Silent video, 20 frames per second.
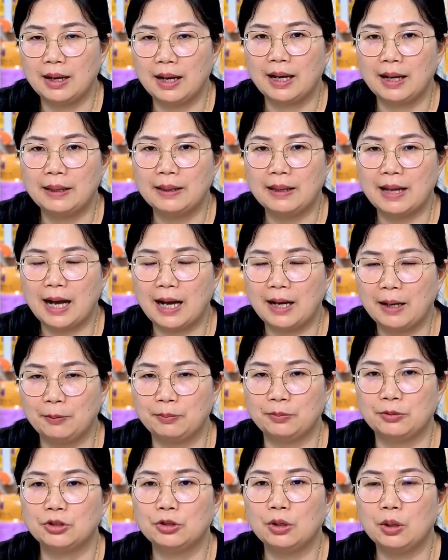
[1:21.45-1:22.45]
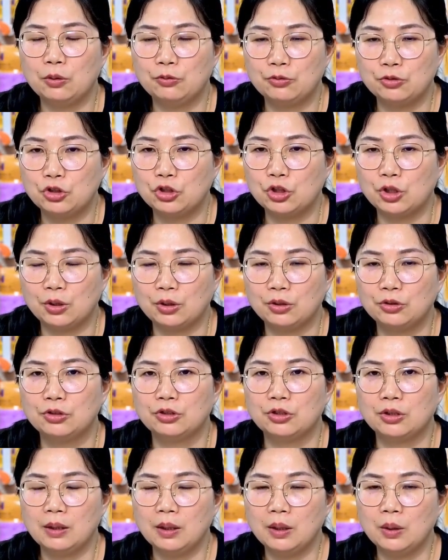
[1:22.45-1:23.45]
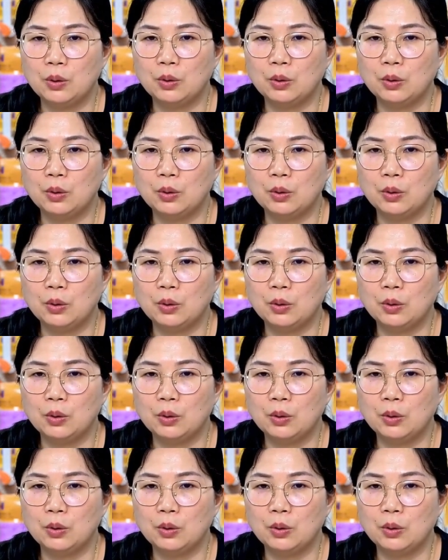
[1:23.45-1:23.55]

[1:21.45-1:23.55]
and hems of shirts